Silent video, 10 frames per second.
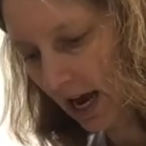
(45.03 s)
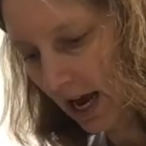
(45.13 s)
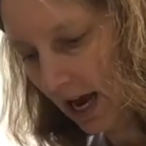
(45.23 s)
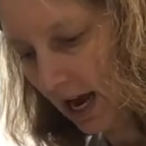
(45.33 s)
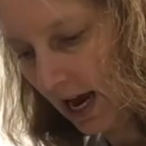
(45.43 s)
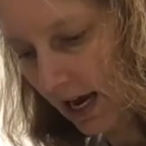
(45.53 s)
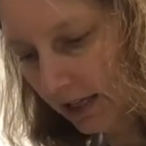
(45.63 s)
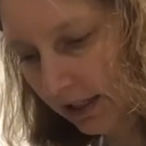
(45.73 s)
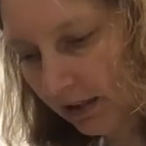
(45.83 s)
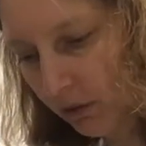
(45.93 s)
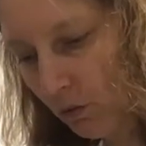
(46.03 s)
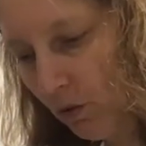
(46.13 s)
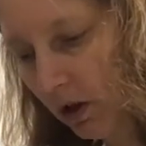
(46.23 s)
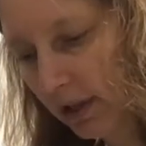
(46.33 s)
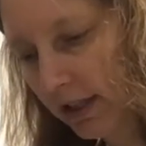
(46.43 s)
And
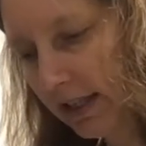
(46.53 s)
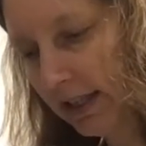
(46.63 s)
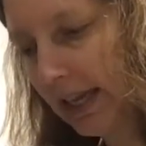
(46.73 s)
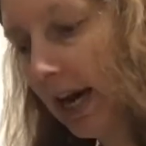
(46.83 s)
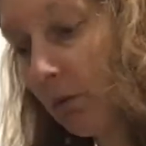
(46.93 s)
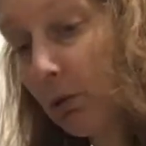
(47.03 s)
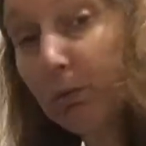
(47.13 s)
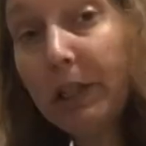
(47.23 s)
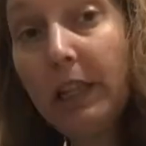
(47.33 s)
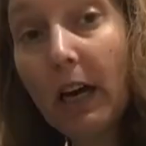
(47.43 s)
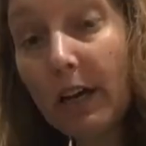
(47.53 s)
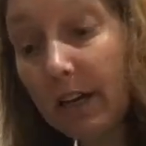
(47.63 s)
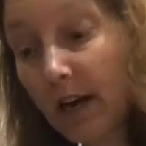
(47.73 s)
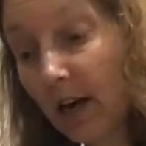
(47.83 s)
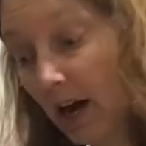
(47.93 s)
once that will be done,
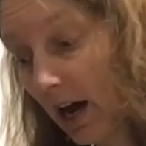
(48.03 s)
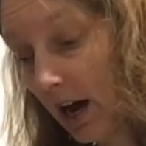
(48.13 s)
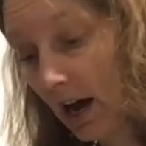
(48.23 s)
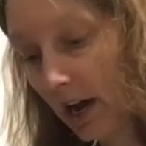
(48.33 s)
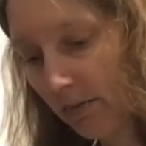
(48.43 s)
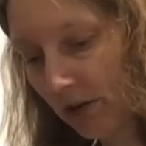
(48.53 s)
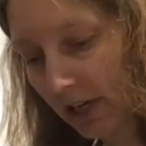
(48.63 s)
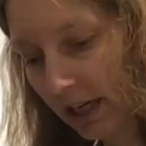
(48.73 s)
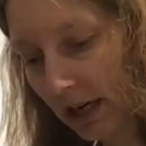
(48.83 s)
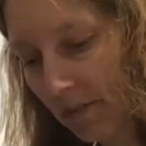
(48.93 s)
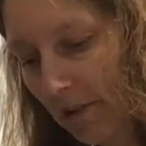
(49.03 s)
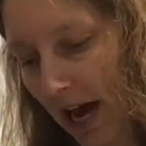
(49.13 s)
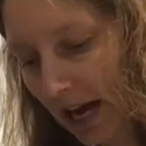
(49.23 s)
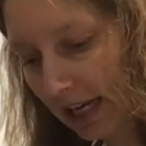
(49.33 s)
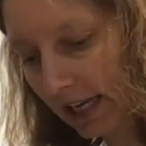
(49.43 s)
I'm going to come
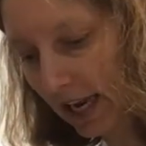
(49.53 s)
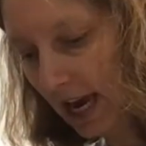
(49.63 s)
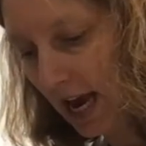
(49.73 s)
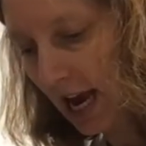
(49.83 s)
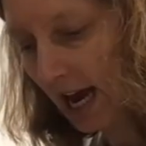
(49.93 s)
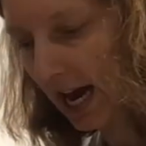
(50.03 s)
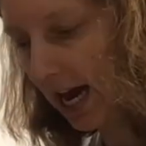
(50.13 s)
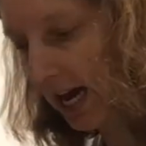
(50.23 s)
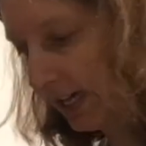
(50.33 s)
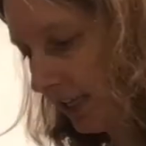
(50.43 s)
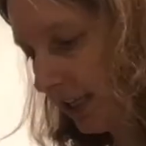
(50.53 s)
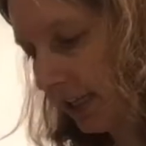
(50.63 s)
back and